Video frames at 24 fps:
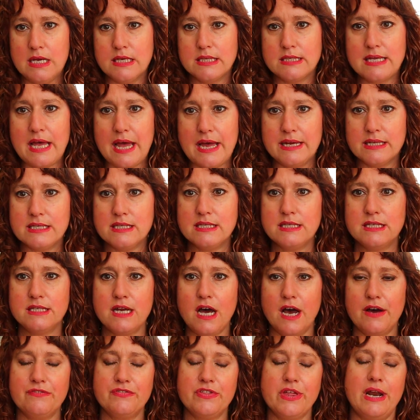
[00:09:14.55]
say it's
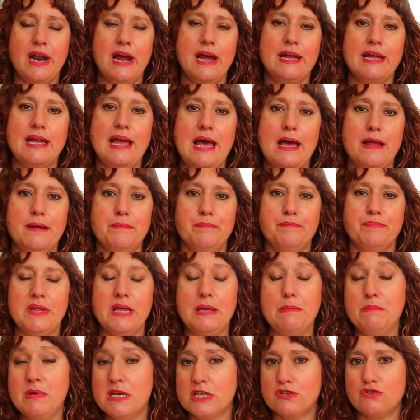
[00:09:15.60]
stuff that I get
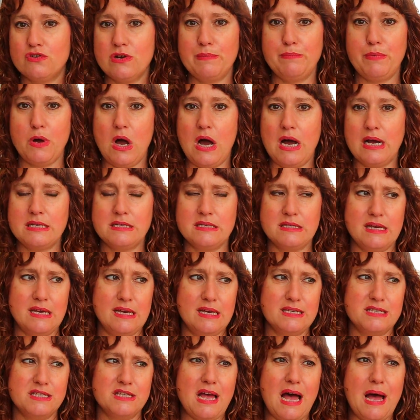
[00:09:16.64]
in mystery
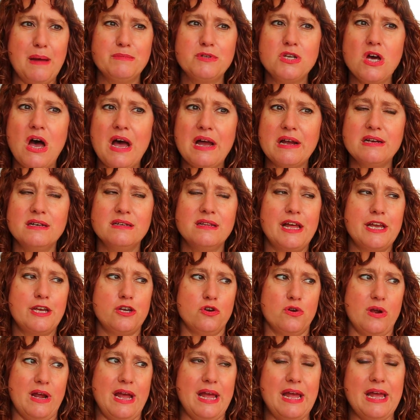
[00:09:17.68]
boxes, I'm talking
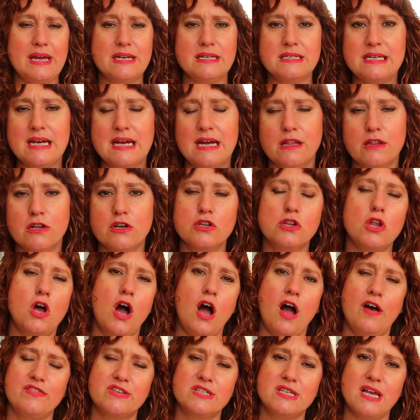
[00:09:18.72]
like your Ann Taylor
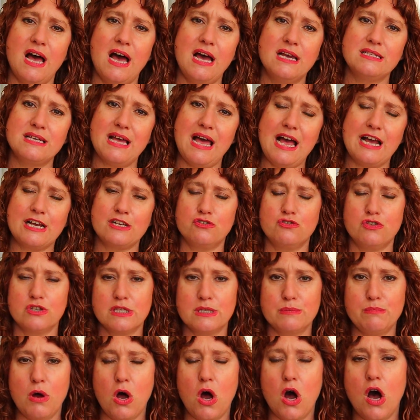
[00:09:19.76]
Loft size, extra
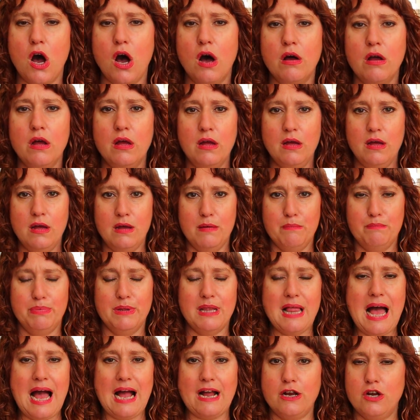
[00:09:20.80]
small,
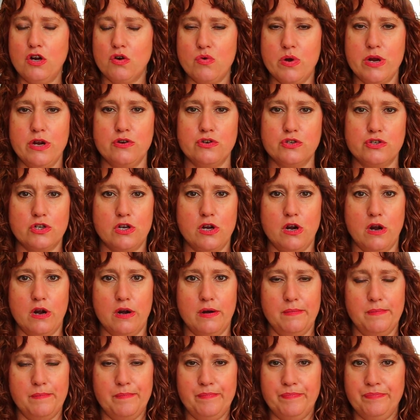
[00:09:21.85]
black career
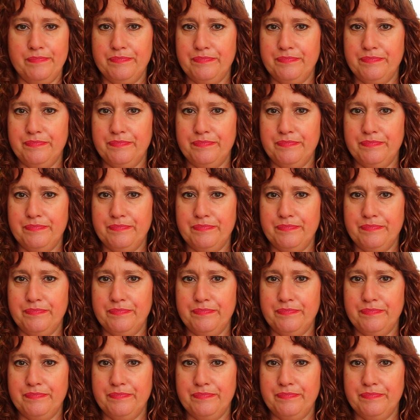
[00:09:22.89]
skirt.